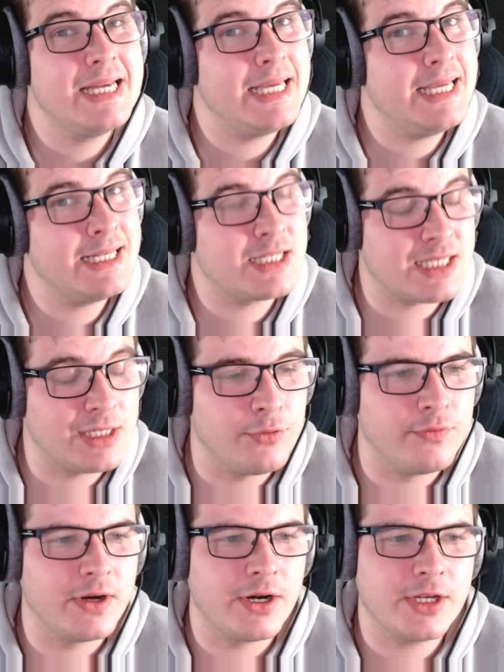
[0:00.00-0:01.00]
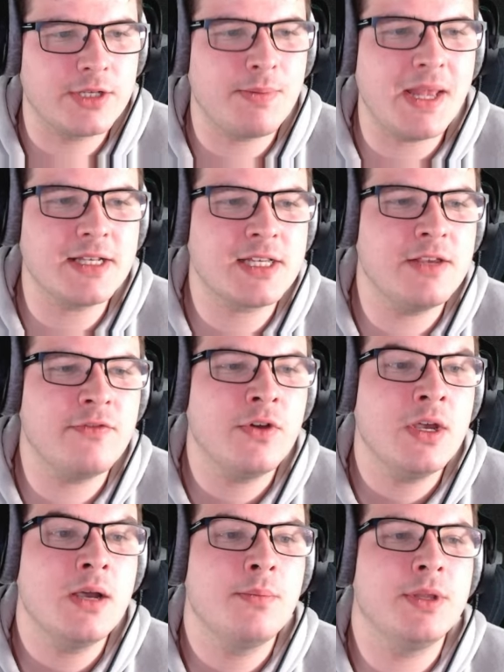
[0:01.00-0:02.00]
it's still very expensive,
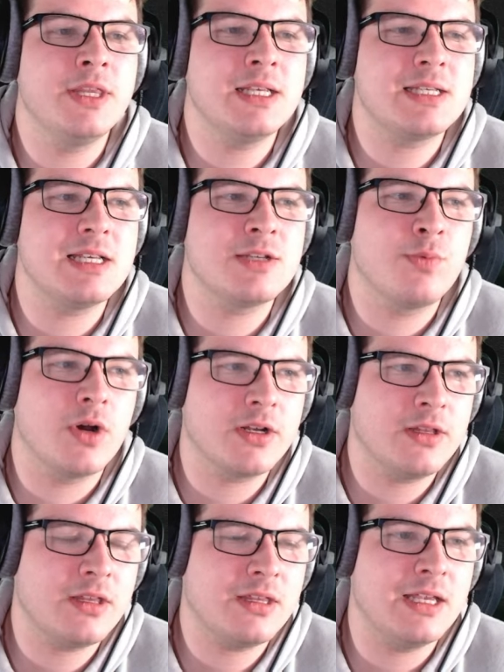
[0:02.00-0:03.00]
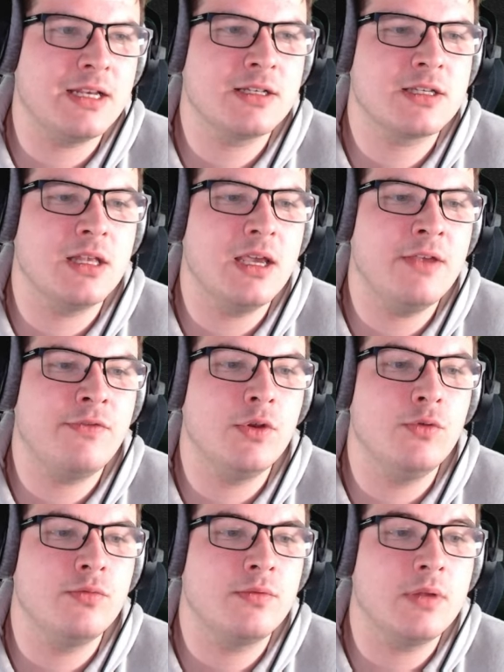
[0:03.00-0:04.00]
but this is one of the things that if
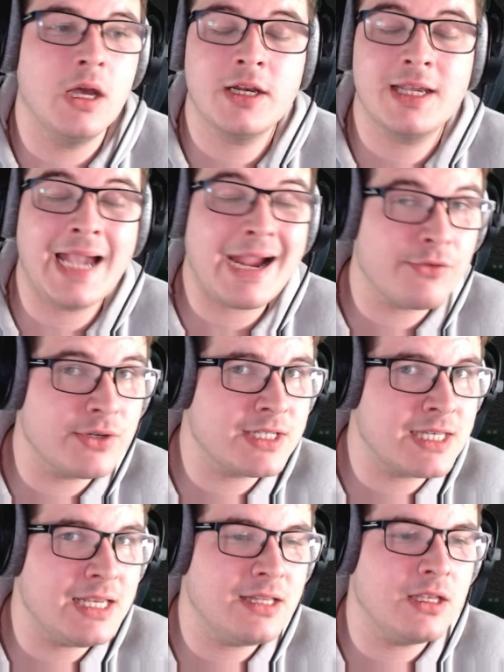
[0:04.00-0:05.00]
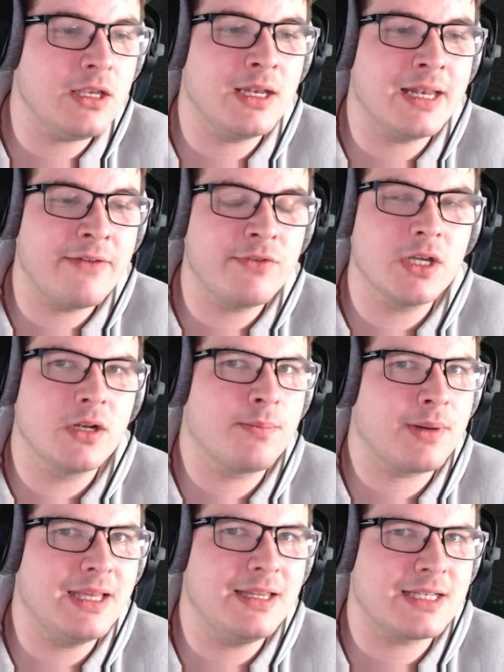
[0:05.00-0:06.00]
you are guaranteed that you're never going to
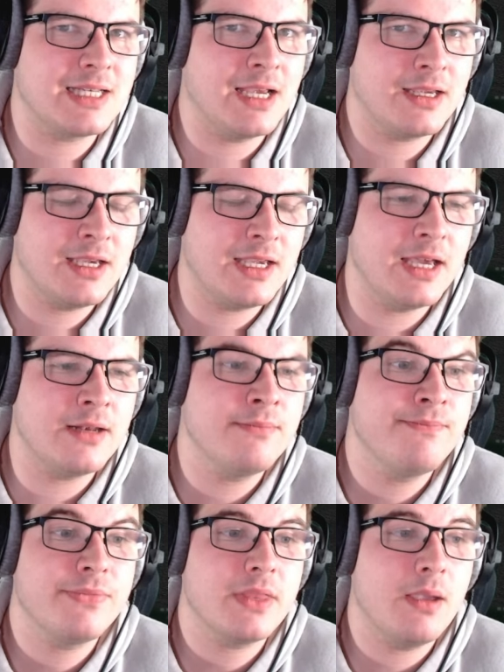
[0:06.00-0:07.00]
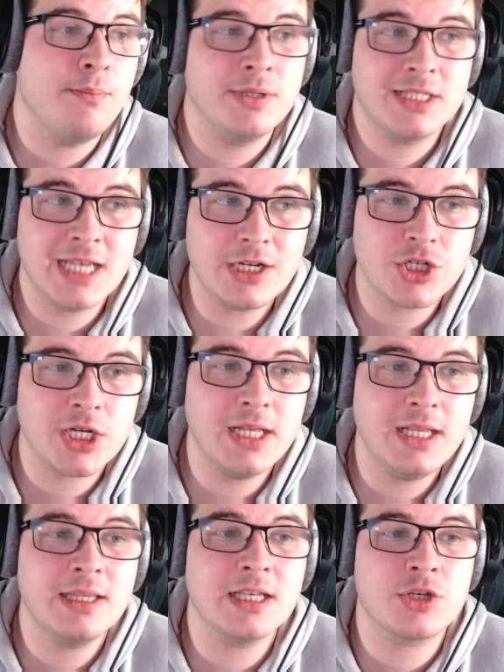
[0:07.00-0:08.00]
play the tank again, potentially
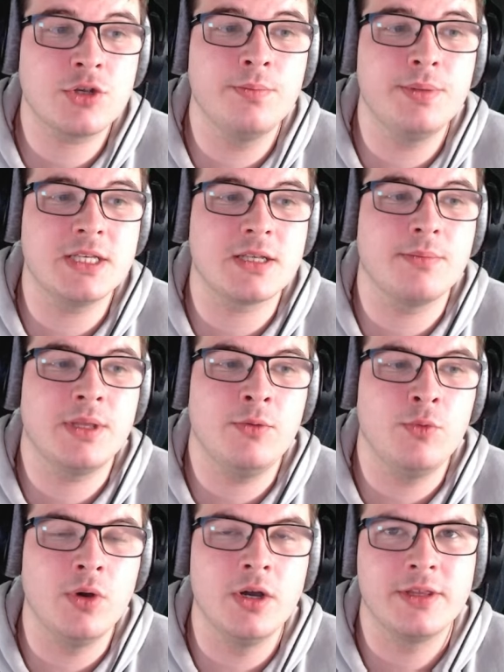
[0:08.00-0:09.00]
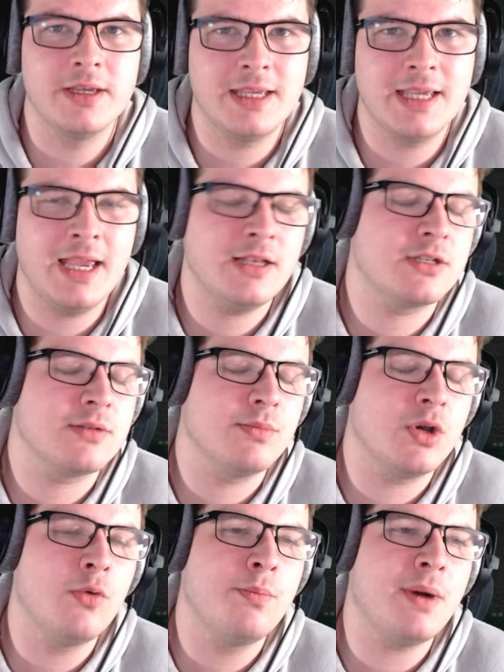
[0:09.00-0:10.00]
this could be something worth it, getting some
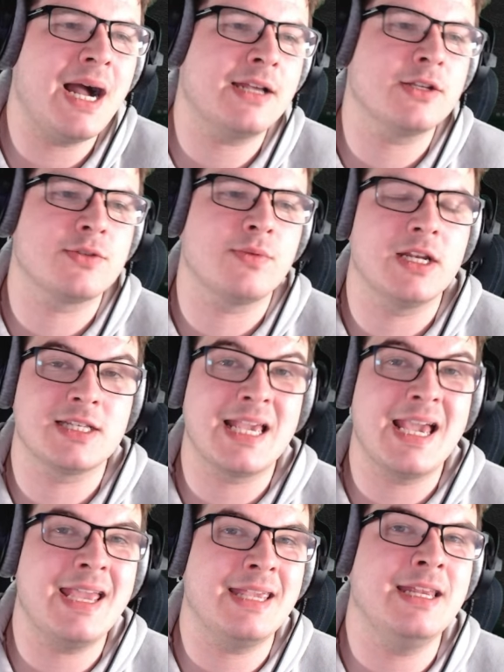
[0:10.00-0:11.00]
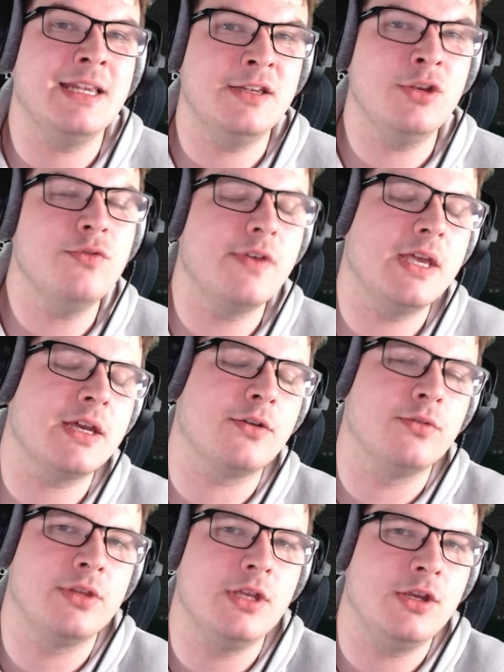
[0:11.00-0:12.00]
gold back as well as getting a new vehicle
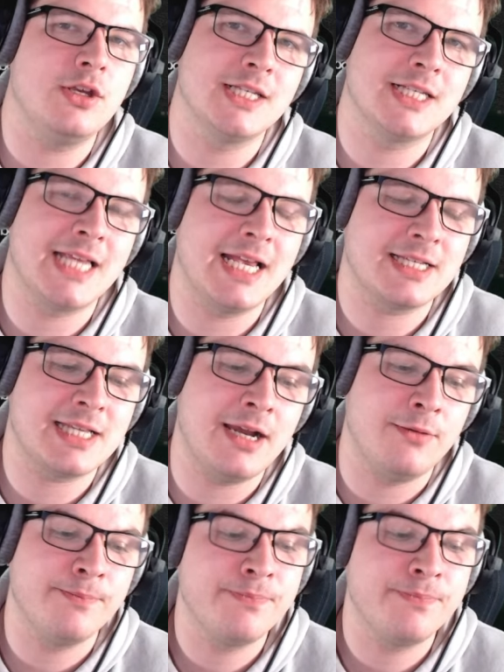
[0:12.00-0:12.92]
that you can test out.